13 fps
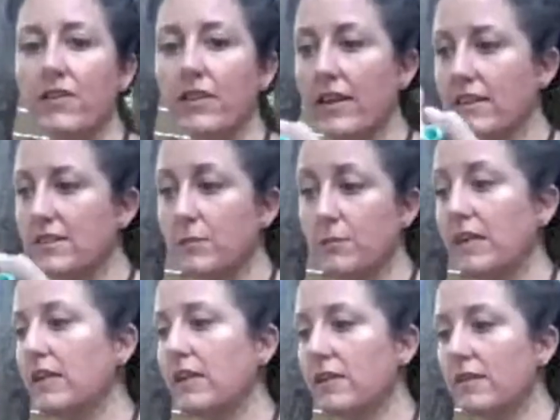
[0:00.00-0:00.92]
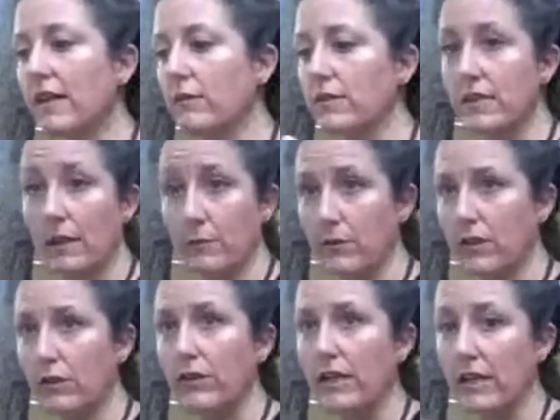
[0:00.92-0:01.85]
Like, to me, they were, and tell me what
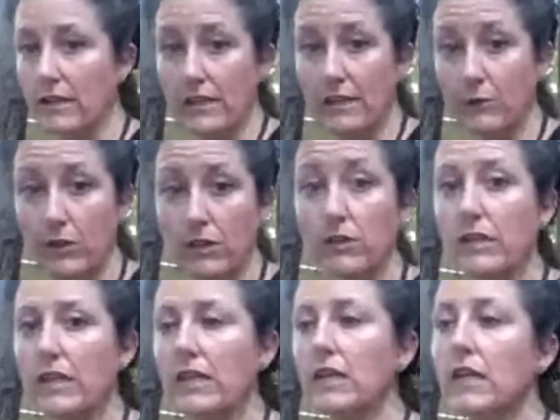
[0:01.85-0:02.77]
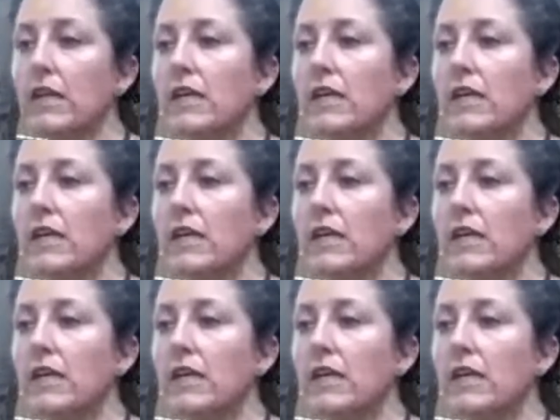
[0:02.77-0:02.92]
you think, and tell me what you think.